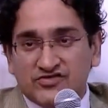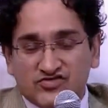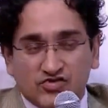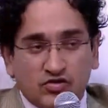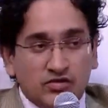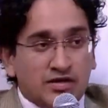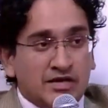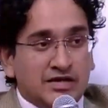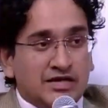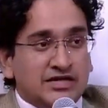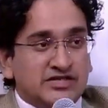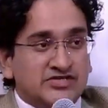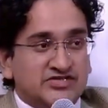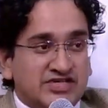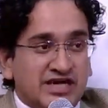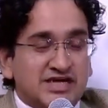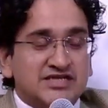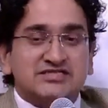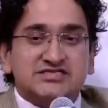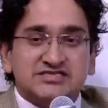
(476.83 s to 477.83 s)
So
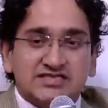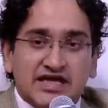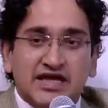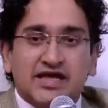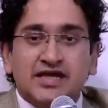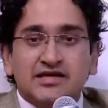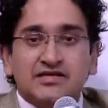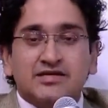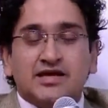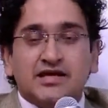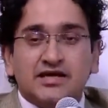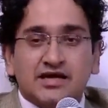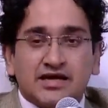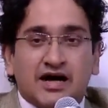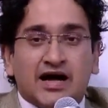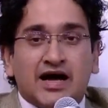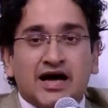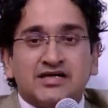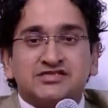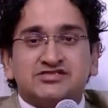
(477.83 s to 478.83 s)
just saying that
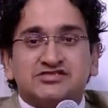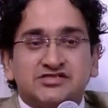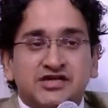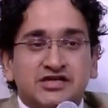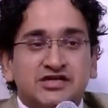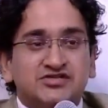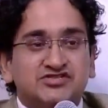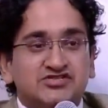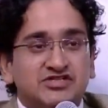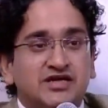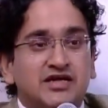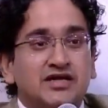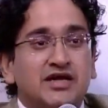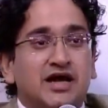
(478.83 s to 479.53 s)
caste, religion, and